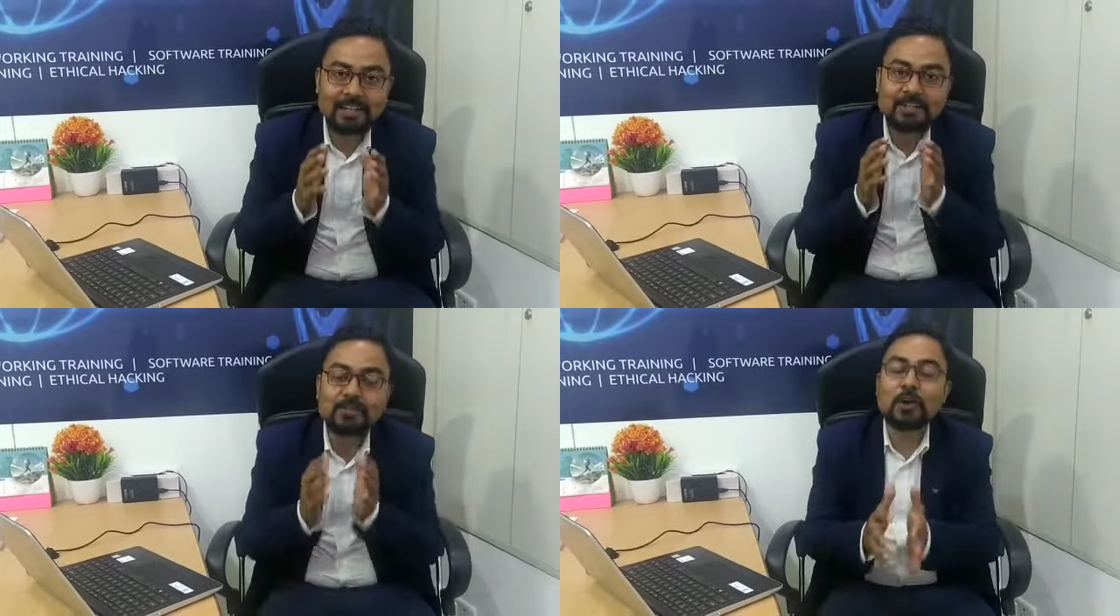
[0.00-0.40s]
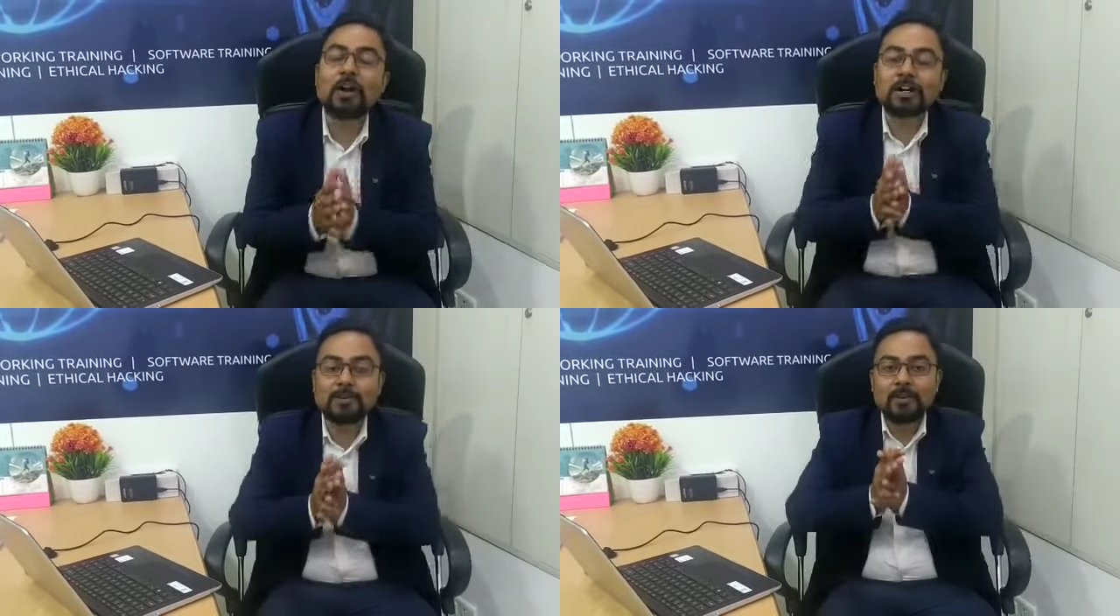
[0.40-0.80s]
Let's
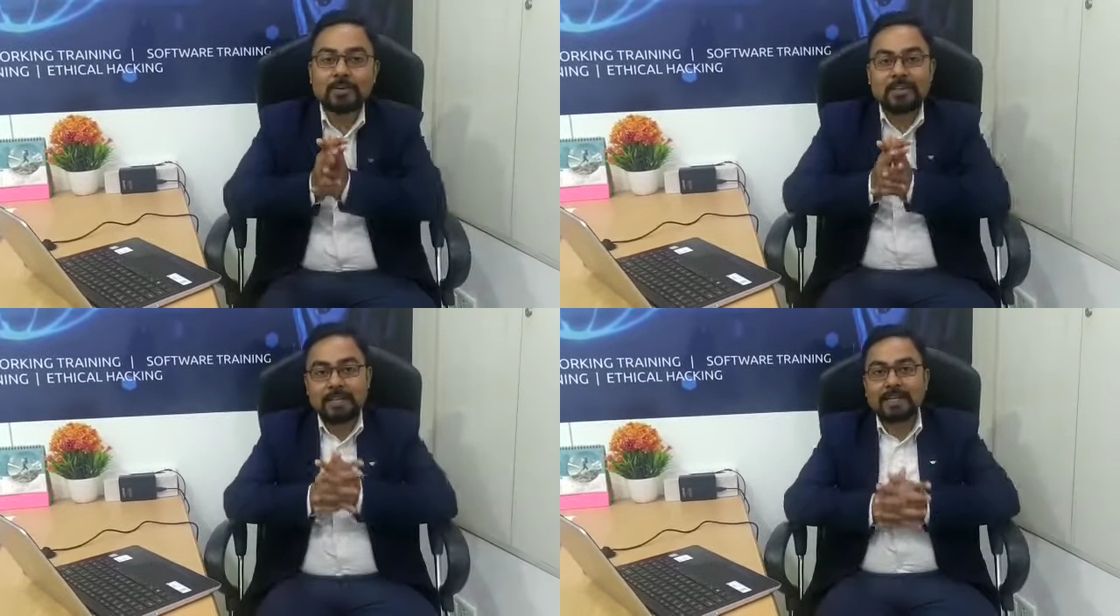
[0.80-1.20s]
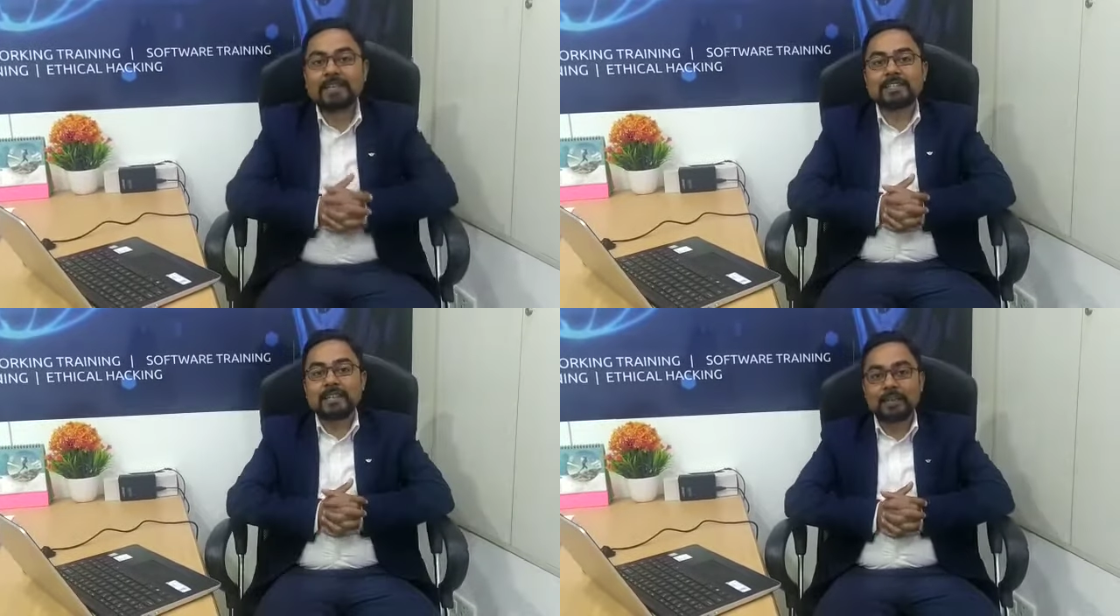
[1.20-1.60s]
talk about the
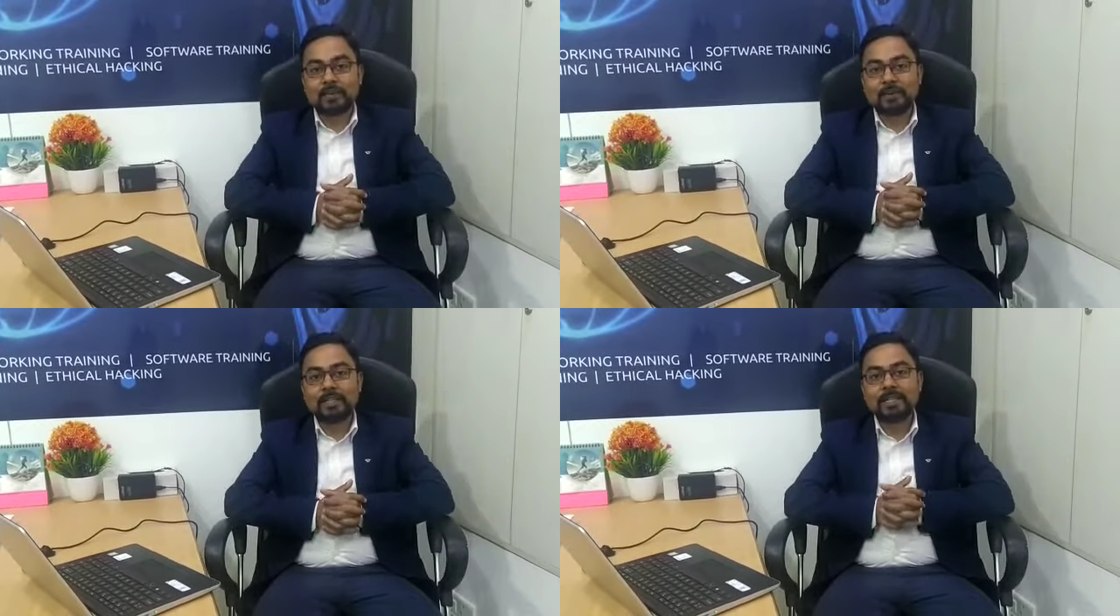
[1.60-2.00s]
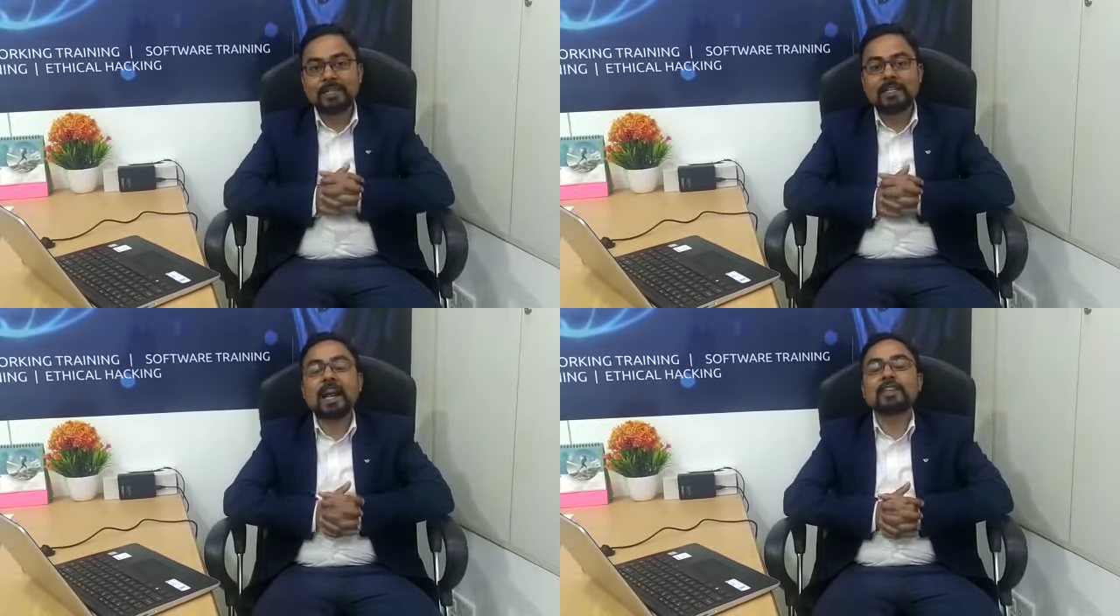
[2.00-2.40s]
latest technology
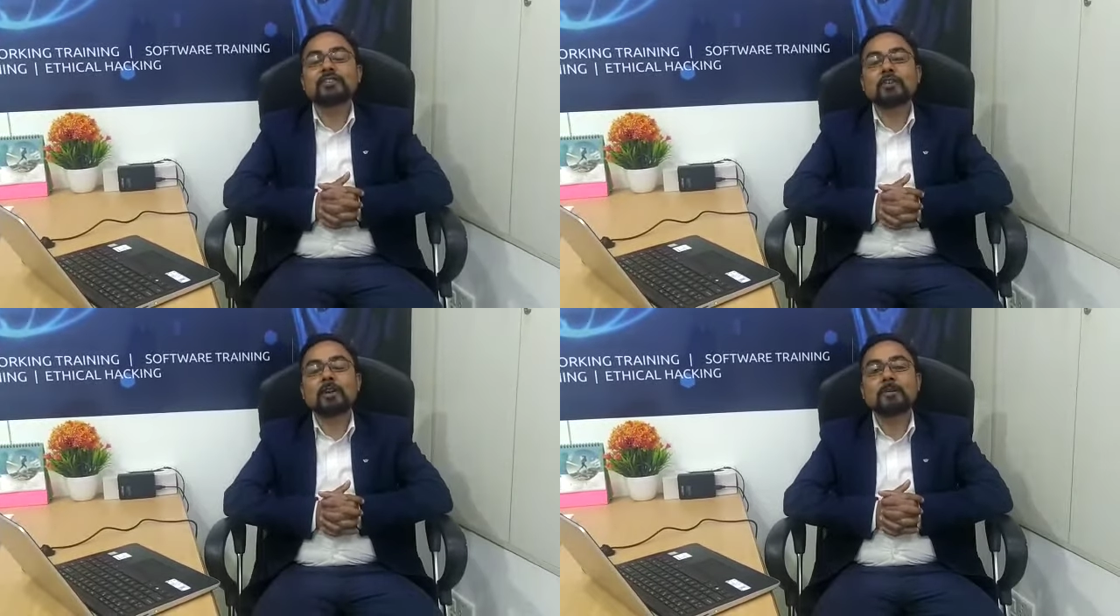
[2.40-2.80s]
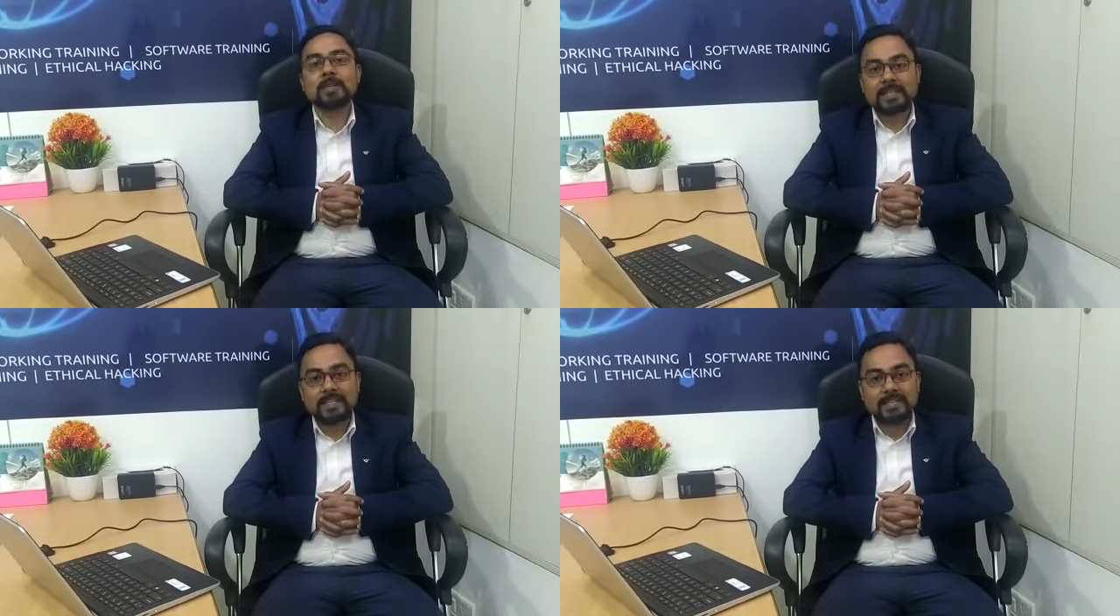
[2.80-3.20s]
that is called
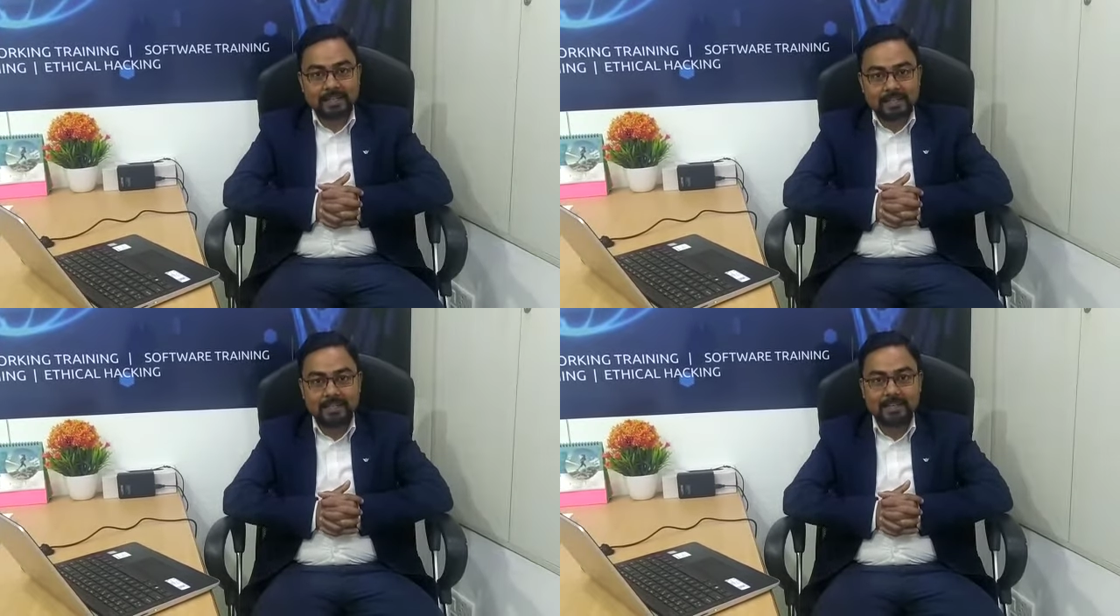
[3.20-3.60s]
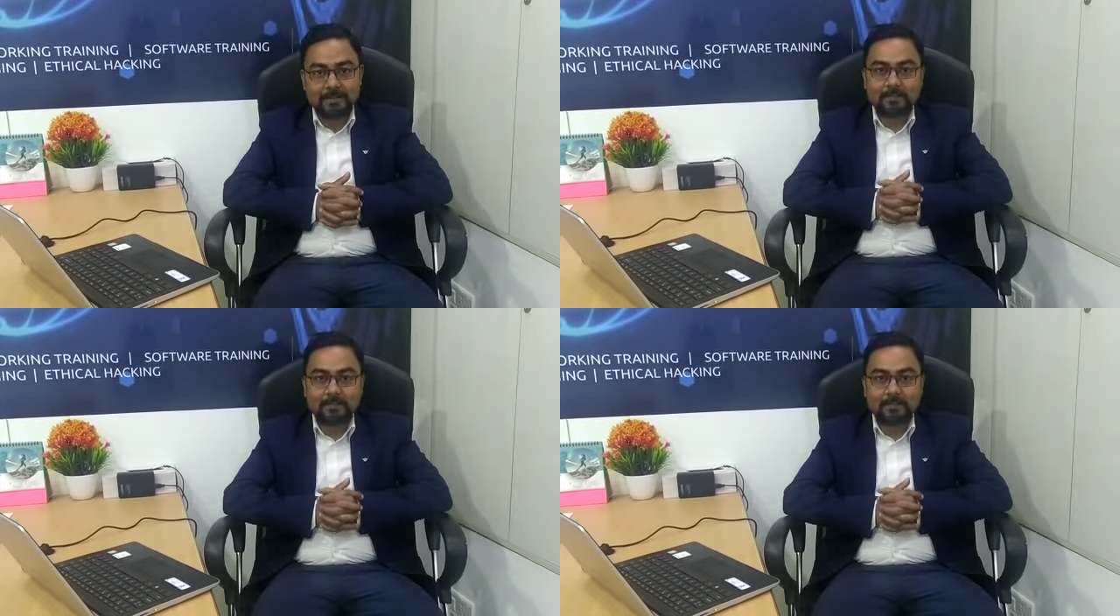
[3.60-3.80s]
machine learning.